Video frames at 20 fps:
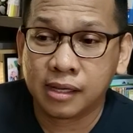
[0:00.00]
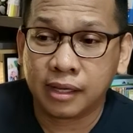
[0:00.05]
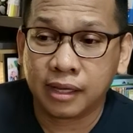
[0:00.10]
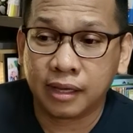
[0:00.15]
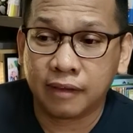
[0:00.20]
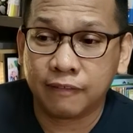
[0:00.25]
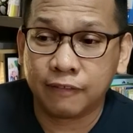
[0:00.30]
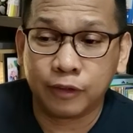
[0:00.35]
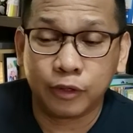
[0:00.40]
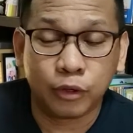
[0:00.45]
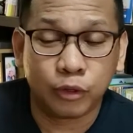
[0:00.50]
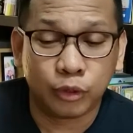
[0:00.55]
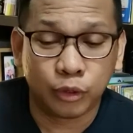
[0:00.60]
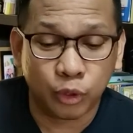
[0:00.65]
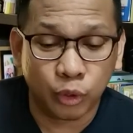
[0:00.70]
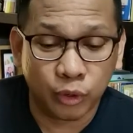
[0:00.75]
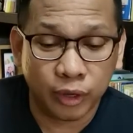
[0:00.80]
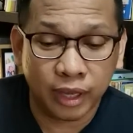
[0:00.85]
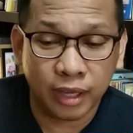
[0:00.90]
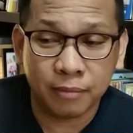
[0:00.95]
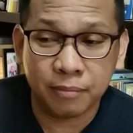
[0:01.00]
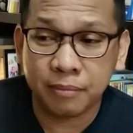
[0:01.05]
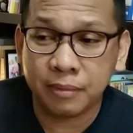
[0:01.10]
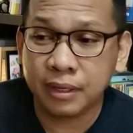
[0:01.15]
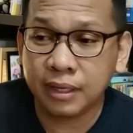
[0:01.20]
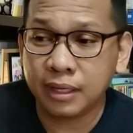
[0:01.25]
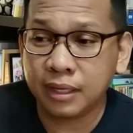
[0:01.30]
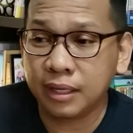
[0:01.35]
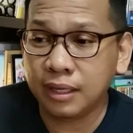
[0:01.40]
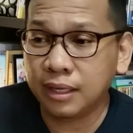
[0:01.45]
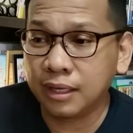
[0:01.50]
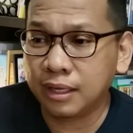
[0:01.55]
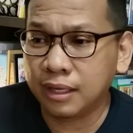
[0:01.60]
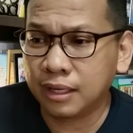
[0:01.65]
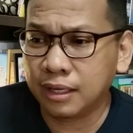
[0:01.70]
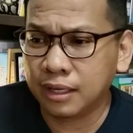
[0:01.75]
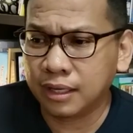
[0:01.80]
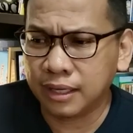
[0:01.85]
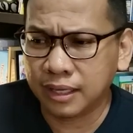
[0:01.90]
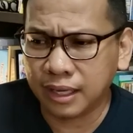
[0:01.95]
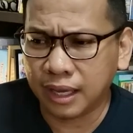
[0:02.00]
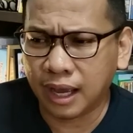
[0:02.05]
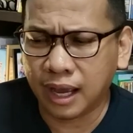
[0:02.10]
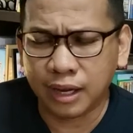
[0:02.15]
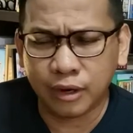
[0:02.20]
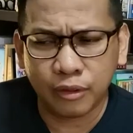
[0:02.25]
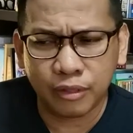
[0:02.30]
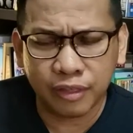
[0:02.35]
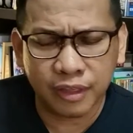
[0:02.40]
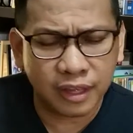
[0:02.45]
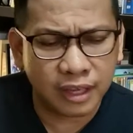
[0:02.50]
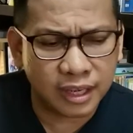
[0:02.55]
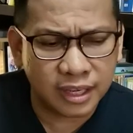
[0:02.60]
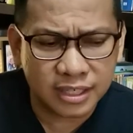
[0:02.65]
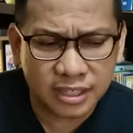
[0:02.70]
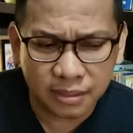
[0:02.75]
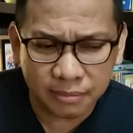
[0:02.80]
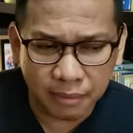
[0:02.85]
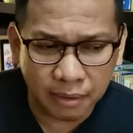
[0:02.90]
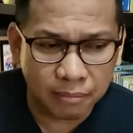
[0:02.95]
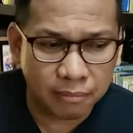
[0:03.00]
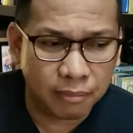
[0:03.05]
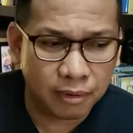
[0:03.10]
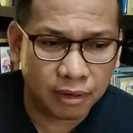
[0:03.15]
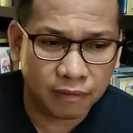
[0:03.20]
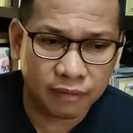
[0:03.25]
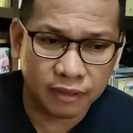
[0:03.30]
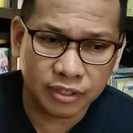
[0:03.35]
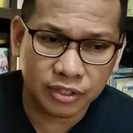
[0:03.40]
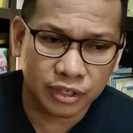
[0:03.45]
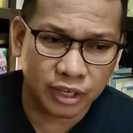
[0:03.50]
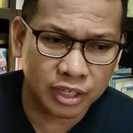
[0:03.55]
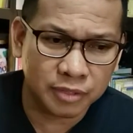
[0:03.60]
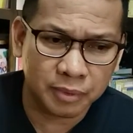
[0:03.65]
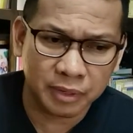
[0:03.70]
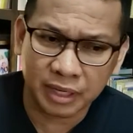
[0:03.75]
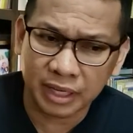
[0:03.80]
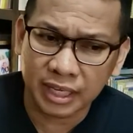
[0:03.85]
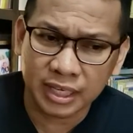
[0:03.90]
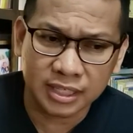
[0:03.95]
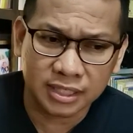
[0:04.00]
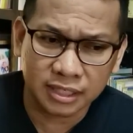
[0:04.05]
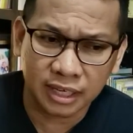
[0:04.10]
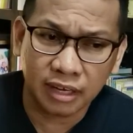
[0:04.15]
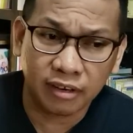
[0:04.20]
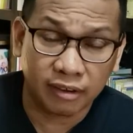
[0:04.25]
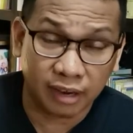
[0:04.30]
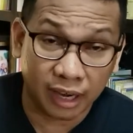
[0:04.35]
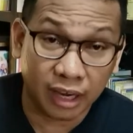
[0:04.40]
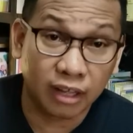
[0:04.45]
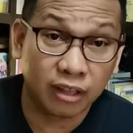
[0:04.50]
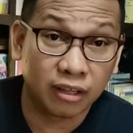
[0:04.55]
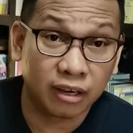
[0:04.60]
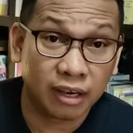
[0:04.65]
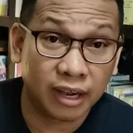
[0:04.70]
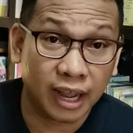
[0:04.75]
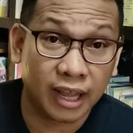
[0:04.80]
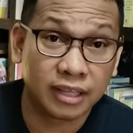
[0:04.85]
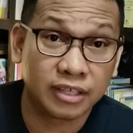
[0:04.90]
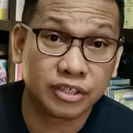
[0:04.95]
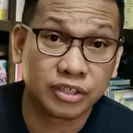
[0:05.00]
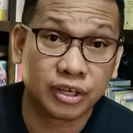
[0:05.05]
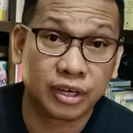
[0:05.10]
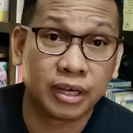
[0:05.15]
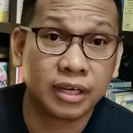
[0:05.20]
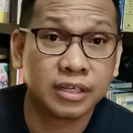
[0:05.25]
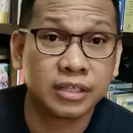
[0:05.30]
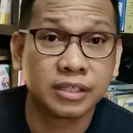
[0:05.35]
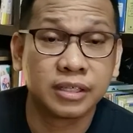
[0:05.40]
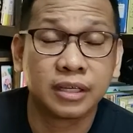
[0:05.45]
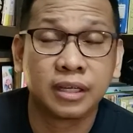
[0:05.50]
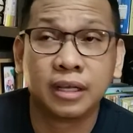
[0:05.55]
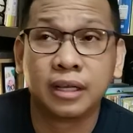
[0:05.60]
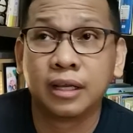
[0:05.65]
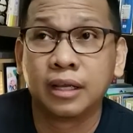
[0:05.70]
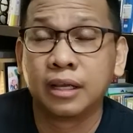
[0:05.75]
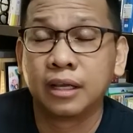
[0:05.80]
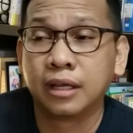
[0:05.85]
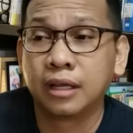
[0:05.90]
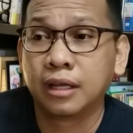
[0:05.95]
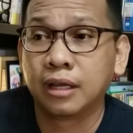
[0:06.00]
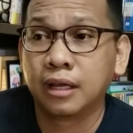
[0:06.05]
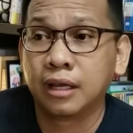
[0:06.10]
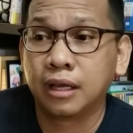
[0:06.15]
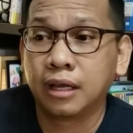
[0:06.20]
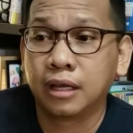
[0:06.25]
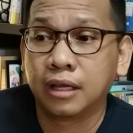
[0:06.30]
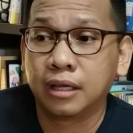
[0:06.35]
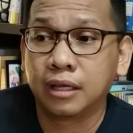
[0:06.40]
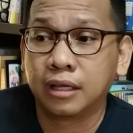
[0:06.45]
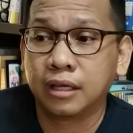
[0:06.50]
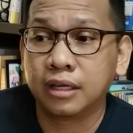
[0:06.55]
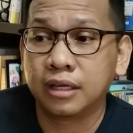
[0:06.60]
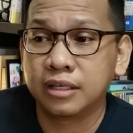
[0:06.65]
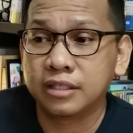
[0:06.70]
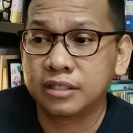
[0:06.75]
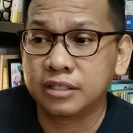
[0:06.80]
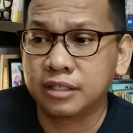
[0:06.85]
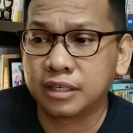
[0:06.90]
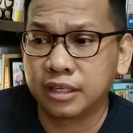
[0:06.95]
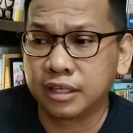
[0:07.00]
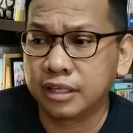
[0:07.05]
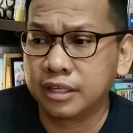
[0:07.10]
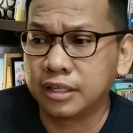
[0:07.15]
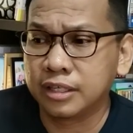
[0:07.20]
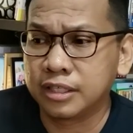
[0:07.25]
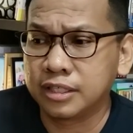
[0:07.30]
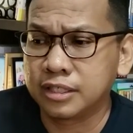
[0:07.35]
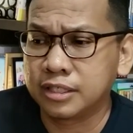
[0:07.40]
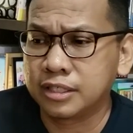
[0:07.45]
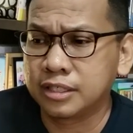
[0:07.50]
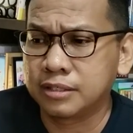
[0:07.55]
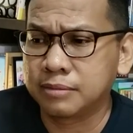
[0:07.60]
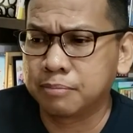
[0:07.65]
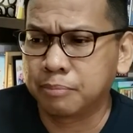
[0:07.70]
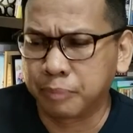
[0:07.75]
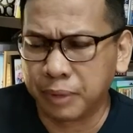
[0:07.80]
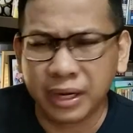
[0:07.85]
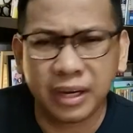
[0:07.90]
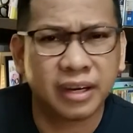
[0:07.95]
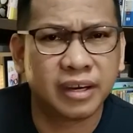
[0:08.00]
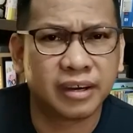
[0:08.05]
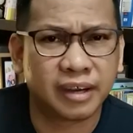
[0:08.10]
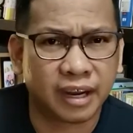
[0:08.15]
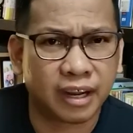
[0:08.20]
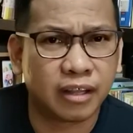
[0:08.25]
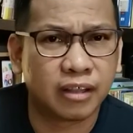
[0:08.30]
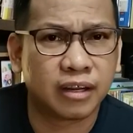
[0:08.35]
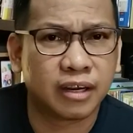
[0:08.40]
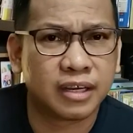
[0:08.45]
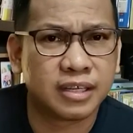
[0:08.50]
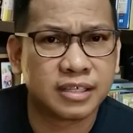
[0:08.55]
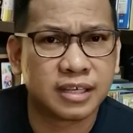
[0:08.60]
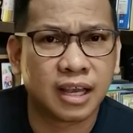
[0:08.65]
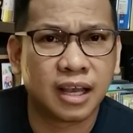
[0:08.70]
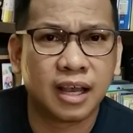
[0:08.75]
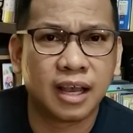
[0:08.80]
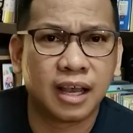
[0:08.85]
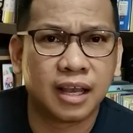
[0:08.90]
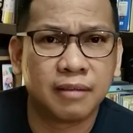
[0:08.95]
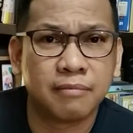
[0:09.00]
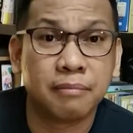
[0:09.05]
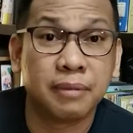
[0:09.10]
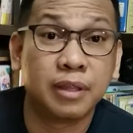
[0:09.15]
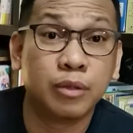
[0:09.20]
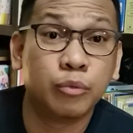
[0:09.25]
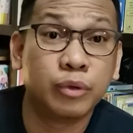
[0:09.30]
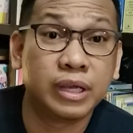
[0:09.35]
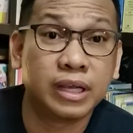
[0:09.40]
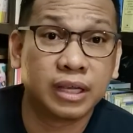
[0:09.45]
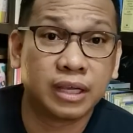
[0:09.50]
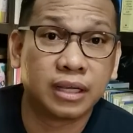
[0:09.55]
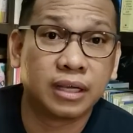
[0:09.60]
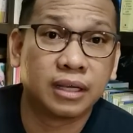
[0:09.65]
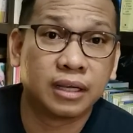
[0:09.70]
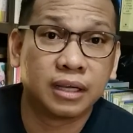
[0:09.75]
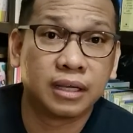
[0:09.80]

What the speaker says: if you don't know him, I don't think he's a member of the church, but he's a regular at church. He's pretty regular sa midweek